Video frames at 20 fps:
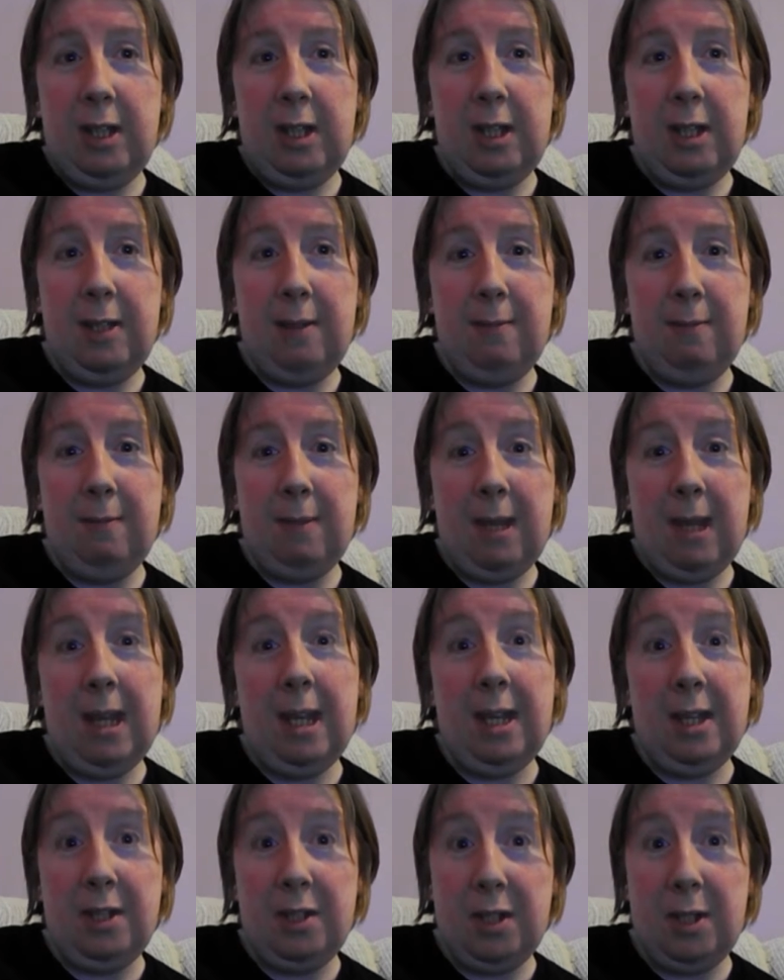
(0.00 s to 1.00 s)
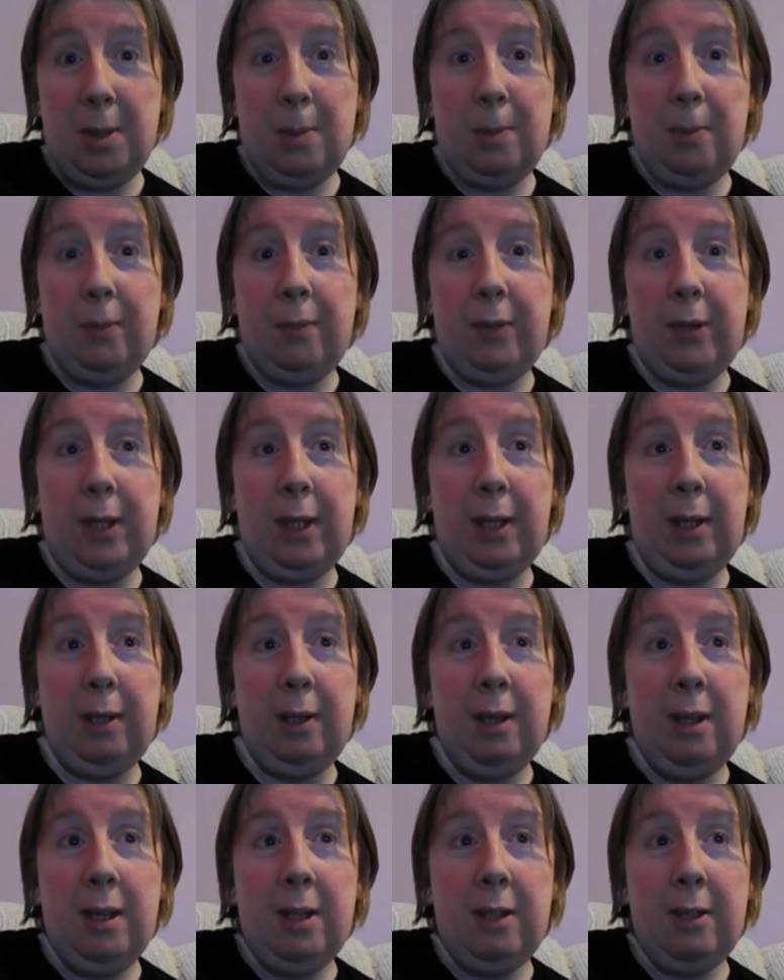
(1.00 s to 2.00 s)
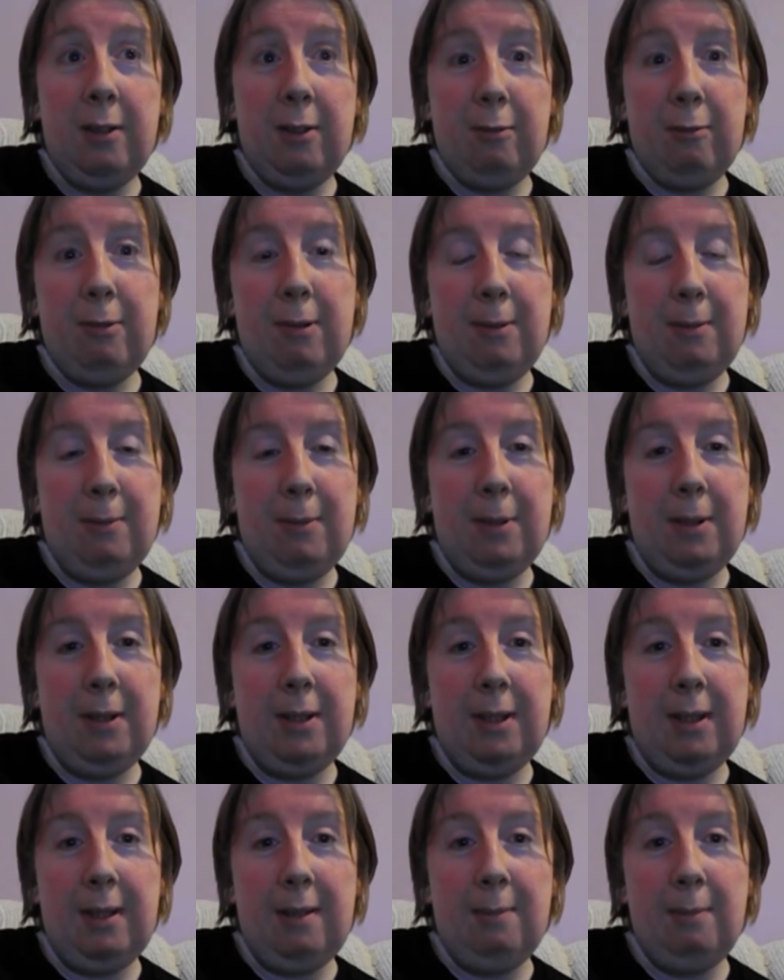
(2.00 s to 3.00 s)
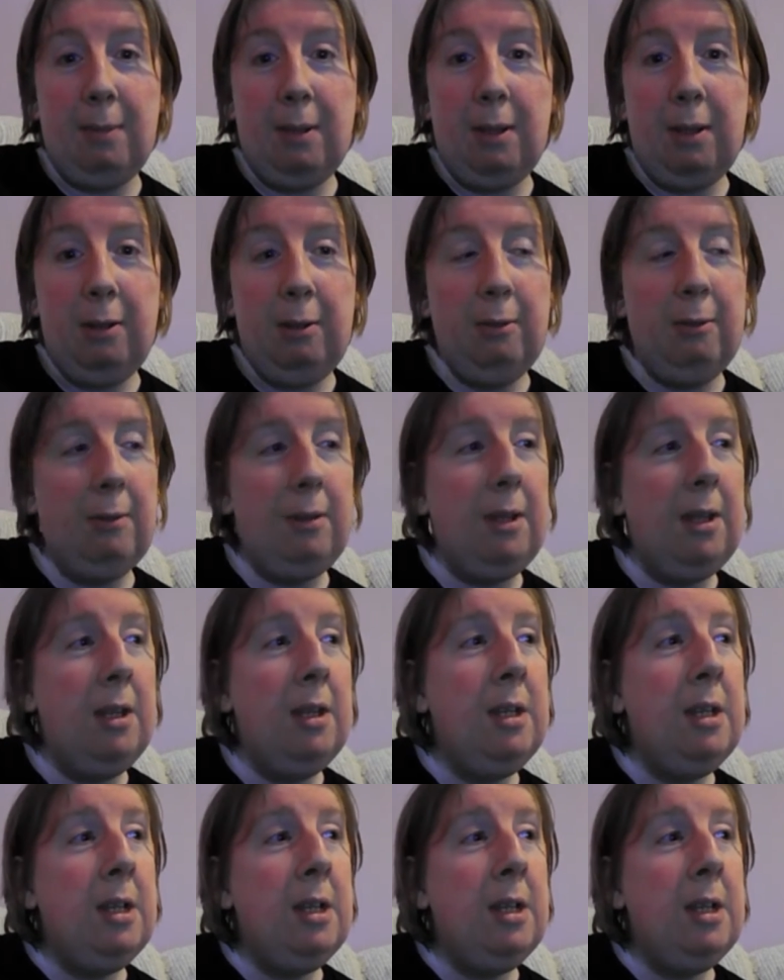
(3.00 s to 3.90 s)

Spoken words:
airship thing that's run by this bloke,